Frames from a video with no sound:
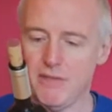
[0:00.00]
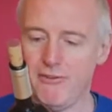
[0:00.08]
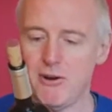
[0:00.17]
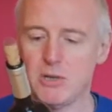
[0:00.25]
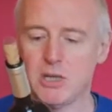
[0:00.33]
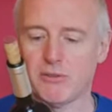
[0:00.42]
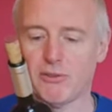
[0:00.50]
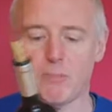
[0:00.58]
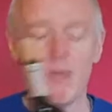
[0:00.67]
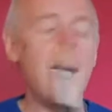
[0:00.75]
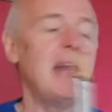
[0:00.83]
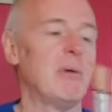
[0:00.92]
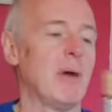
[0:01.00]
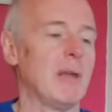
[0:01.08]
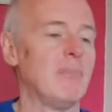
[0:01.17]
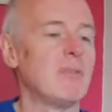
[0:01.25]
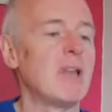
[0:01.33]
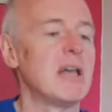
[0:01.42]
fruit is from. Anyway,
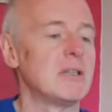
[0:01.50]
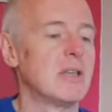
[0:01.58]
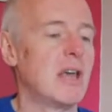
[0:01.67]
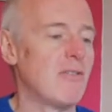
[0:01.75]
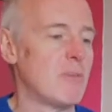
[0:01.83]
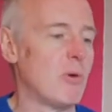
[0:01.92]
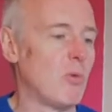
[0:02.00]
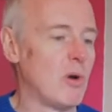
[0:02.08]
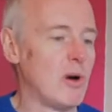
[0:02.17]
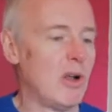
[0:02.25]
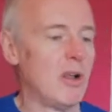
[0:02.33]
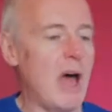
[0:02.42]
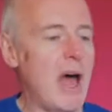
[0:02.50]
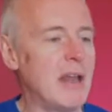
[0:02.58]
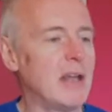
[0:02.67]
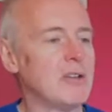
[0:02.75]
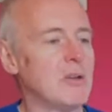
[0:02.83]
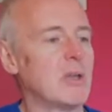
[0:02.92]
let's give them a whirl, and
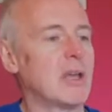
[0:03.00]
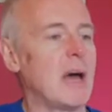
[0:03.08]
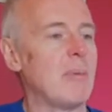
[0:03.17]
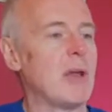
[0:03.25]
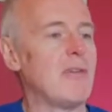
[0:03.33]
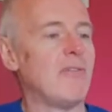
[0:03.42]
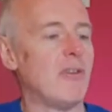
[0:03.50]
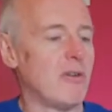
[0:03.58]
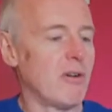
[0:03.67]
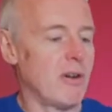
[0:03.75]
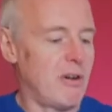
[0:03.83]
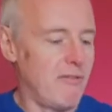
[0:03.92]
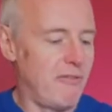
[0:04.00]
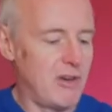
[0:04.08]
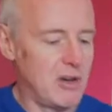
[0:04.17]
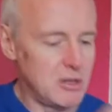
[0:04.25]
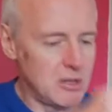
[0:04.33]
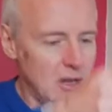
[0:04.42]
I'll do the Cabernet Franc
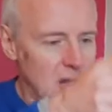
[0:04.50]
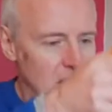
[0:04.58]
first.